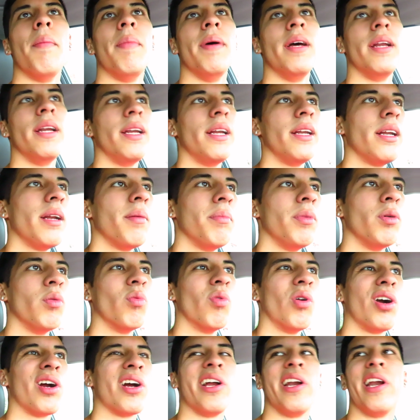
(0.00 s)
I've been
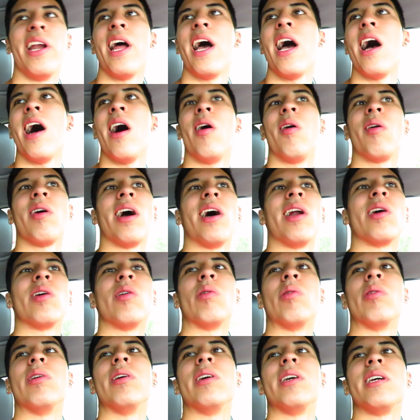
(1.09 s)
been working now. Got to
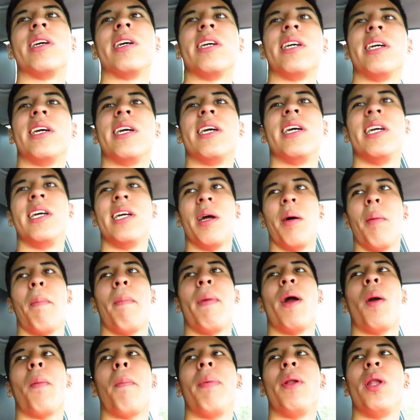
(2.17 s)
go to eat at
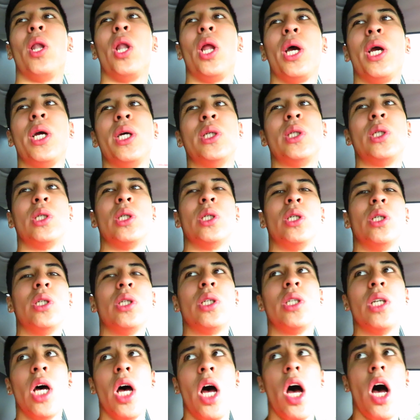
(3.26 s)
better
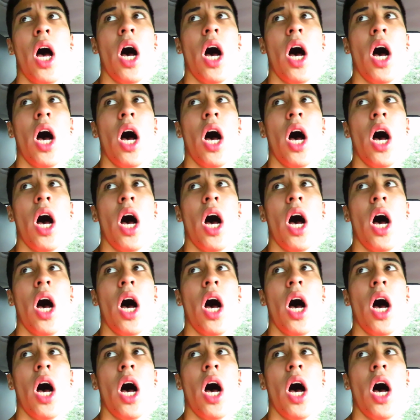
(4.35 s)
places.